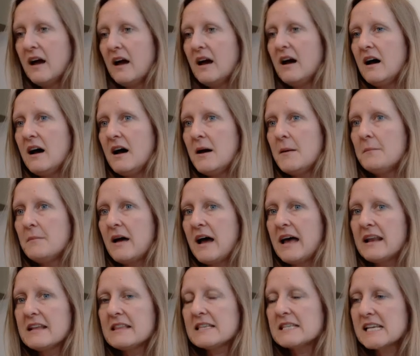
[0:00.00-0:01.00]
Um,
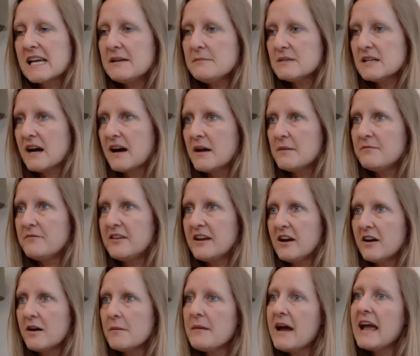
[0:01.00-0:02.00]
and at the same time,
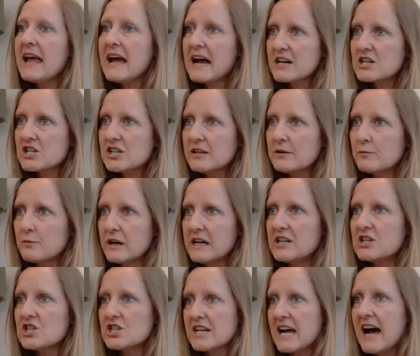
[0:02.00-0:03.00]
VRMA actually
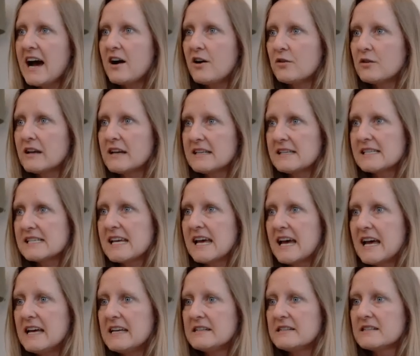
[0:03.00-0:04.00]
reached out and
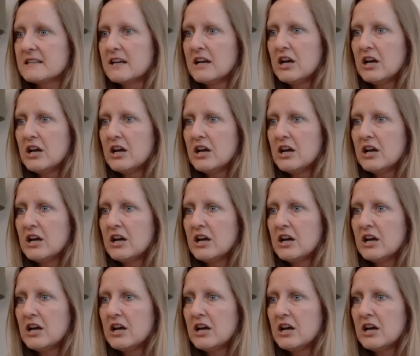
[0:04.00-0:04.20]
said,